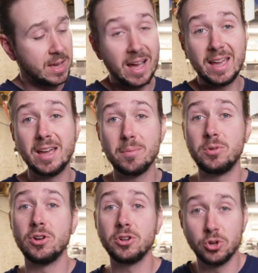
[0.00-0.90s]
I
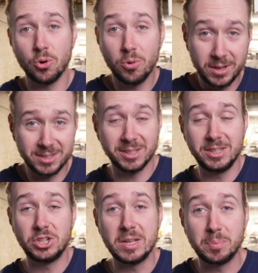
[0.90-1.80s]
am notoriously
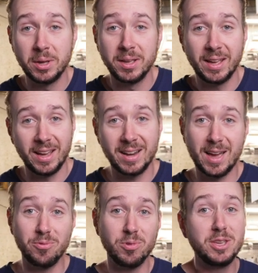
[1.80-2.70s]
cheap and
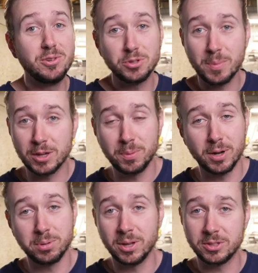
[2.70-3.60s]
I reuse my
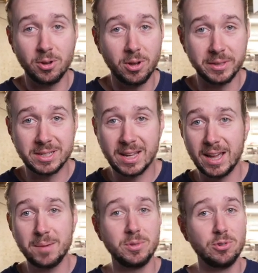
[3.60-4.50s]
spark plugs all the
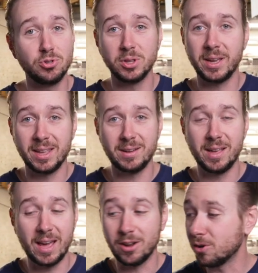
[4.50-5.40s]
time. Usually I
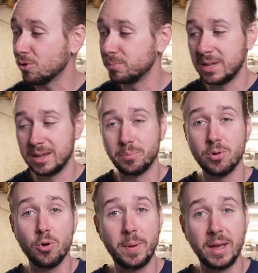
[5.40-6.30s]
can at home take a
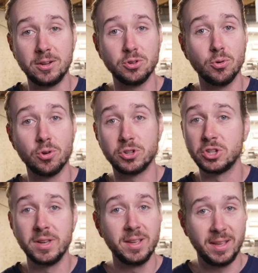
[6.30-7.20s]
propane
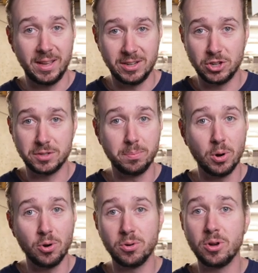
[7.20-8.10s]
torch and just
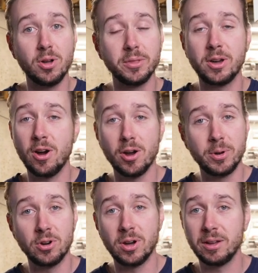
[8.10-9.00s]
burn all the
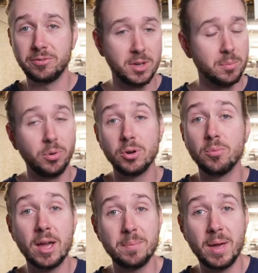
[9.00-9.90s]
carbon off, put
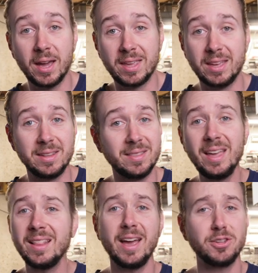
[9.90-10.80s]
them right back in.
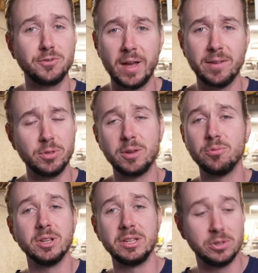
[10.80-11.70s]
They last forever, they
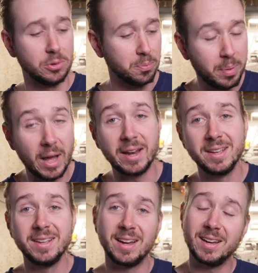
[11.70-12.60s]
really do. But
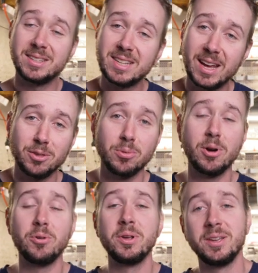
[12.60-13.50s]
on the side of the
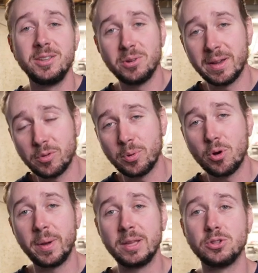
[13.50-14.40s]
road, you don't have a
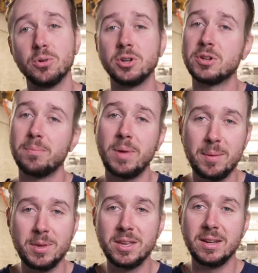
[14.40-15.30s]
propane torch,
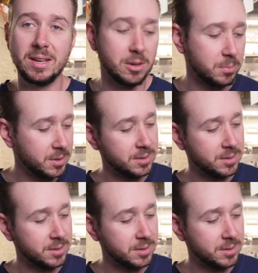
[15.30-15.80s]
maybe you need them.